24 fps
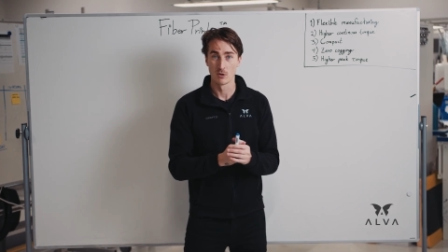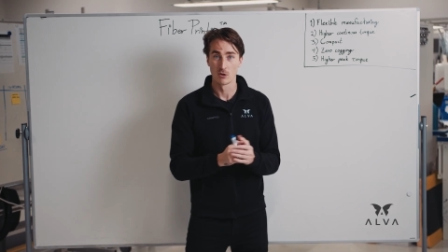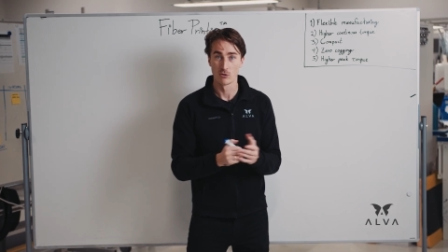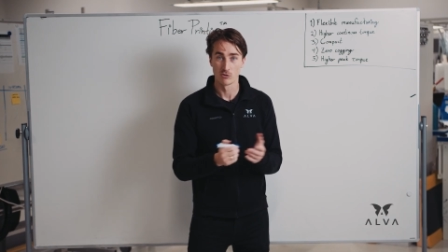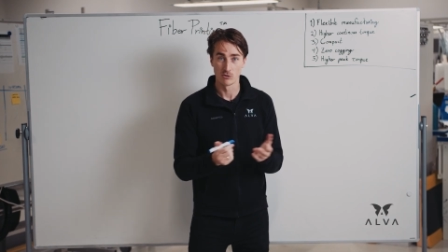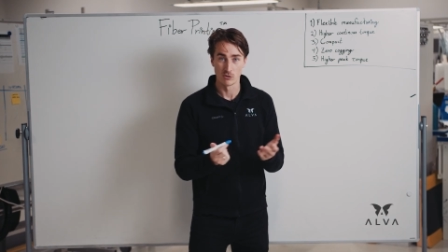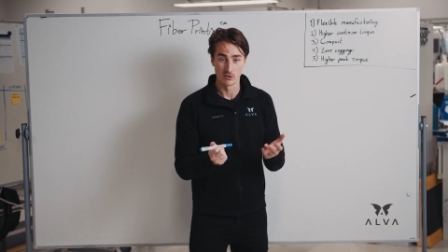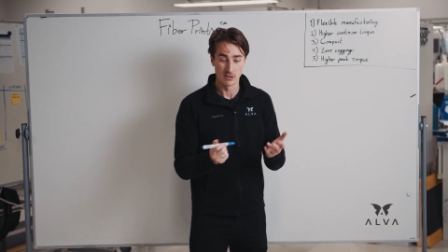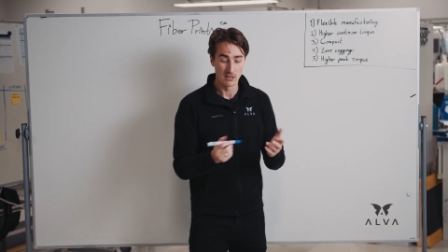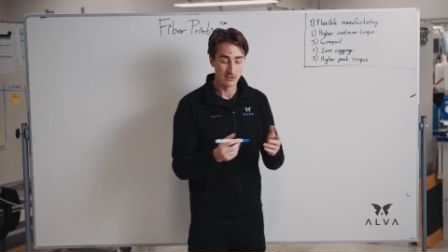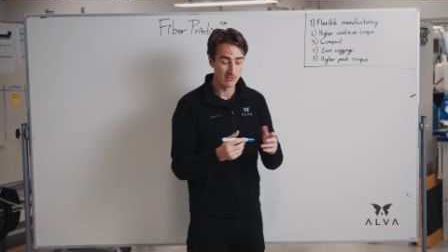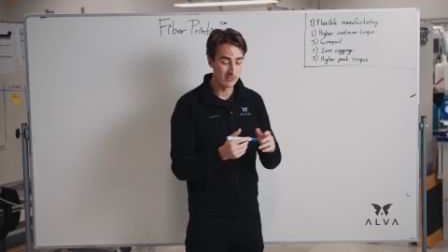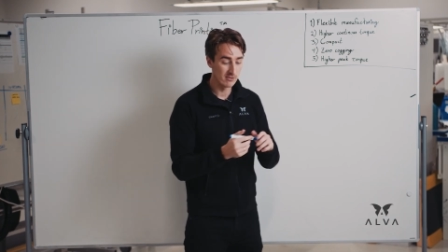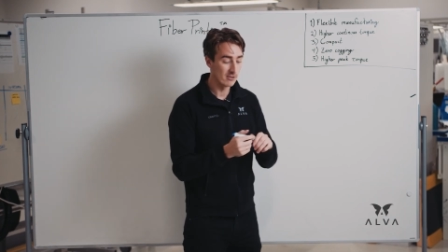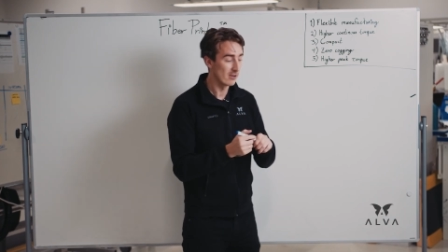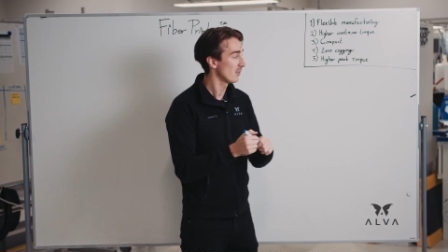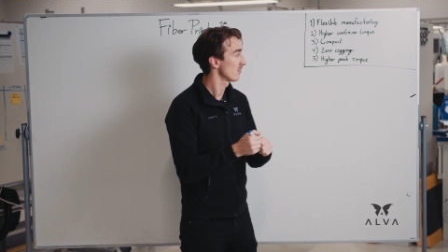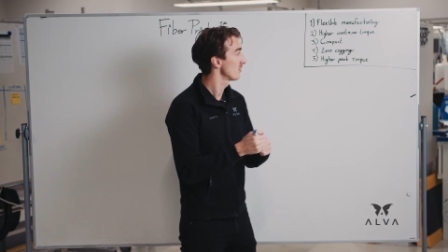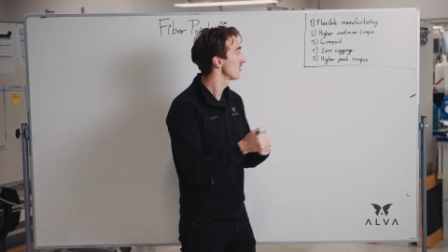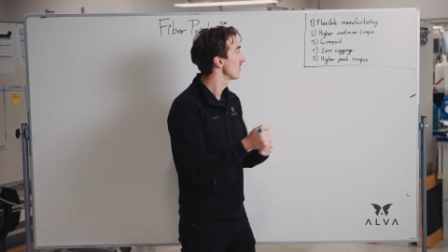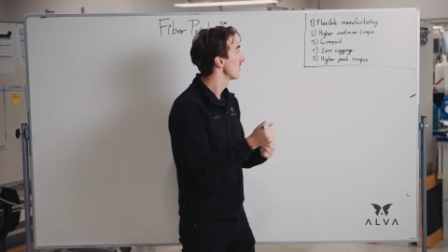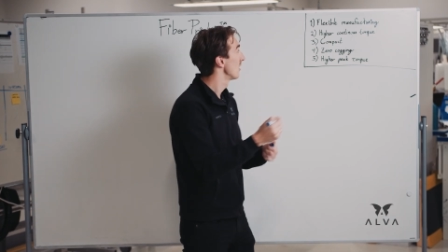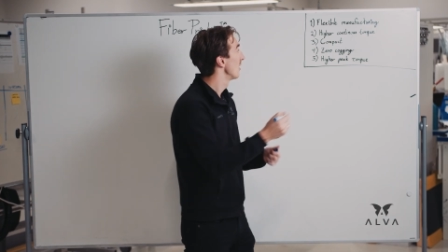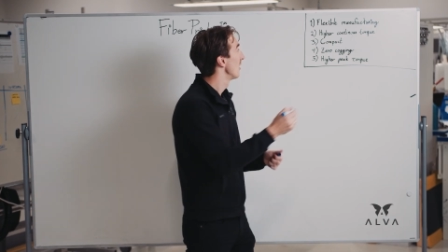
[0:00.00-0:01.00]
So let's
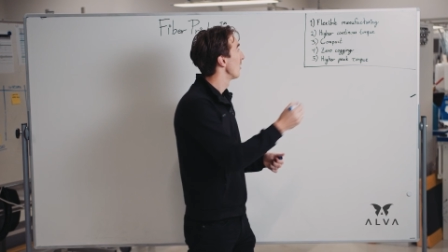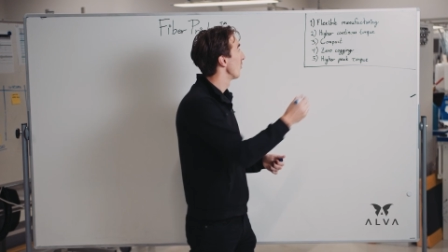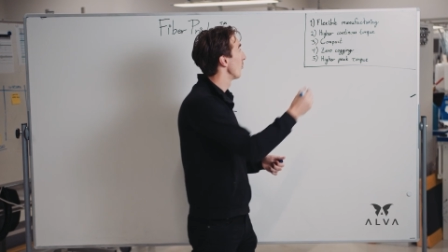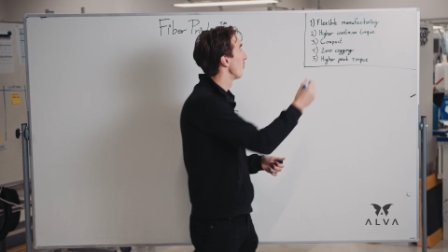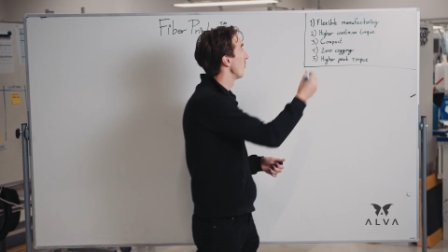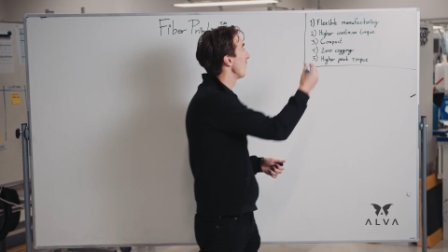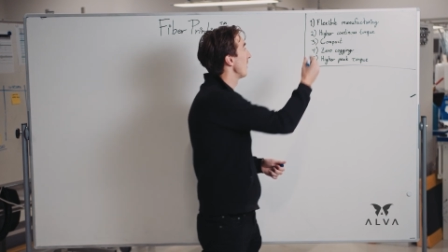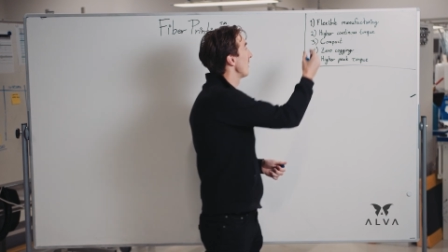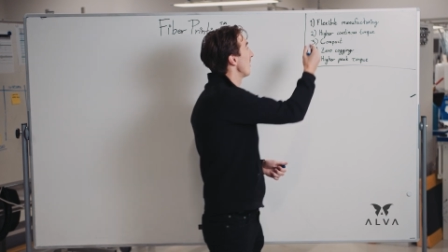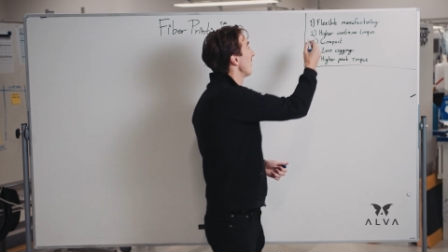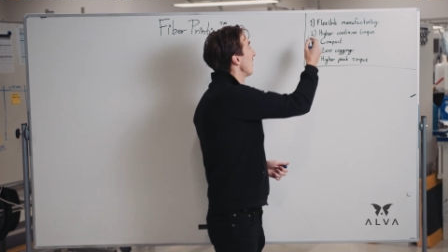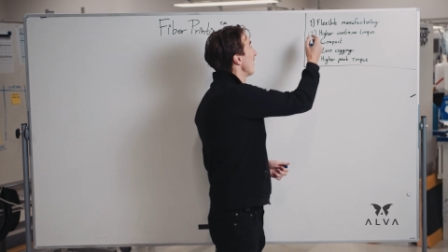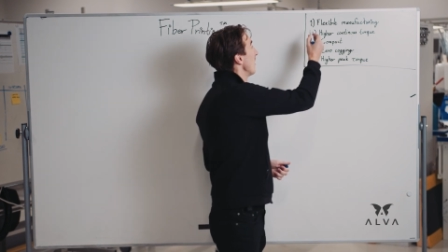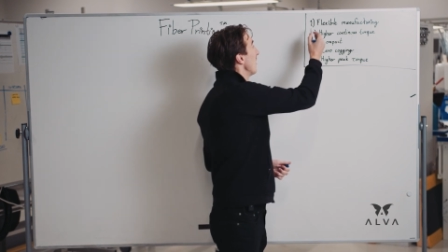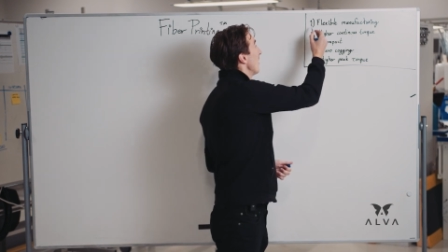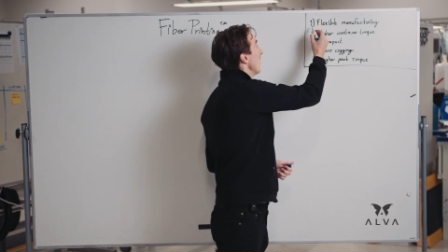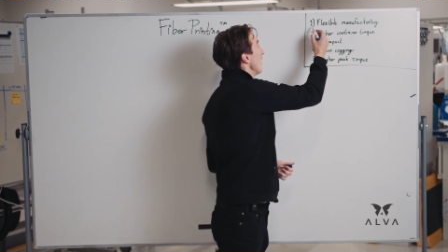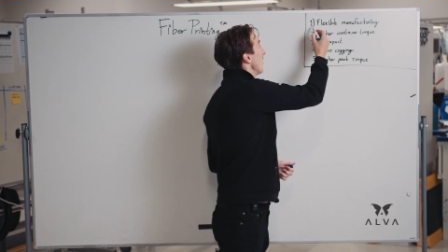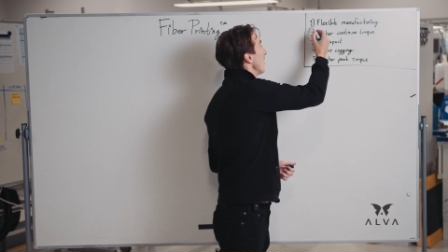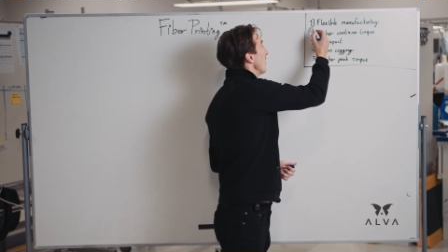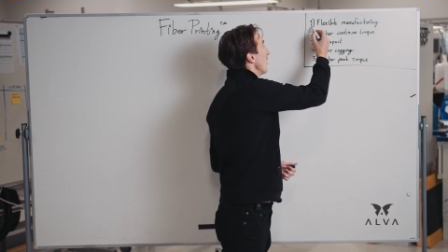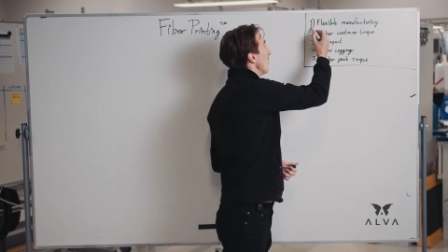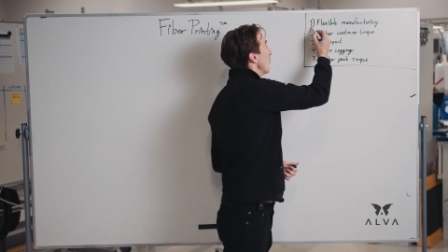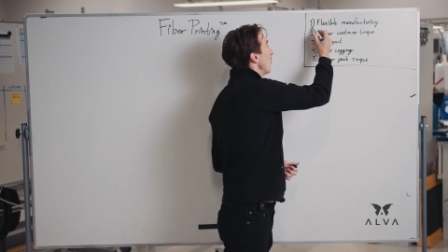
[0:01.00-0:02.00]
start with
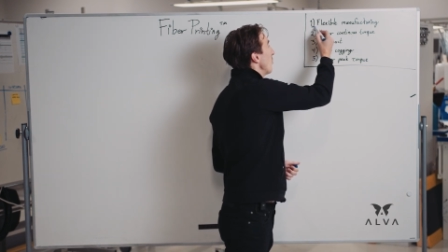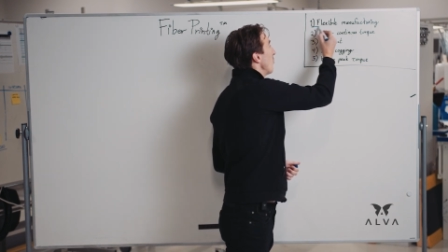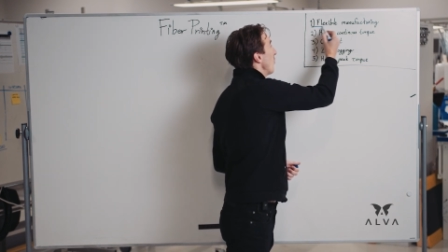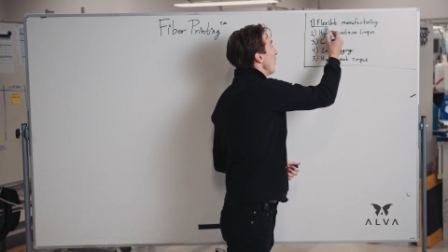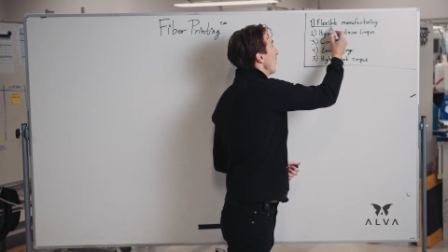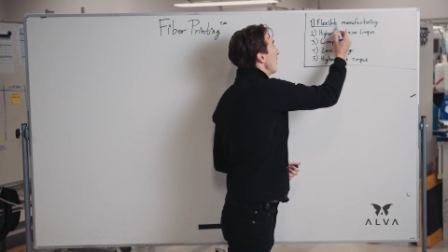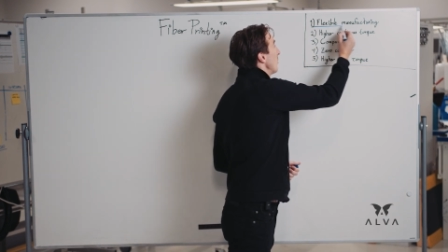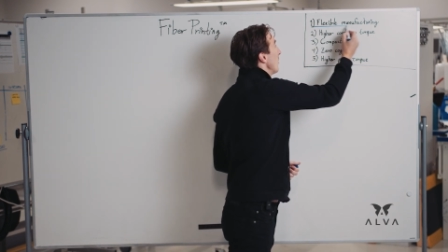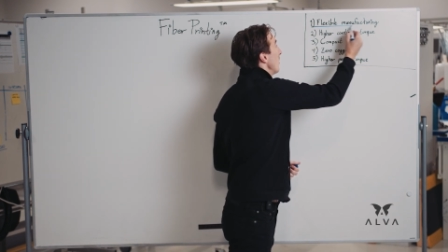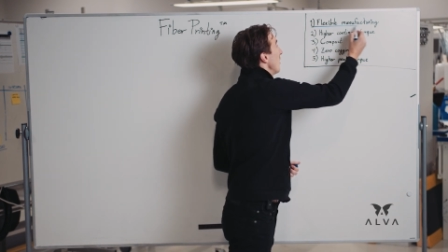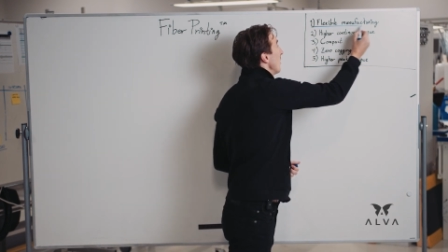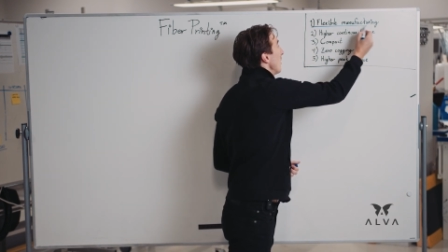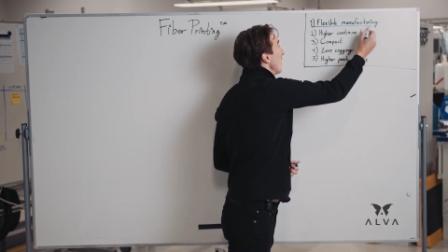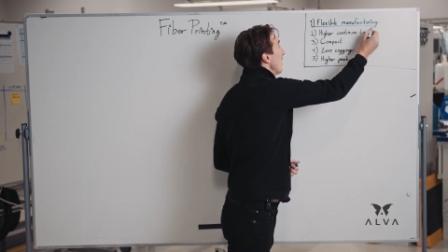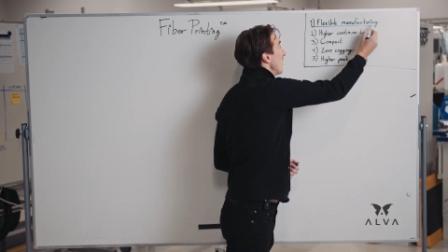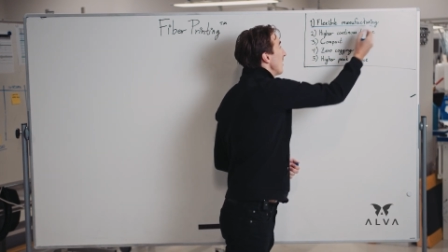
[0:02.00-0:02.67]
number one,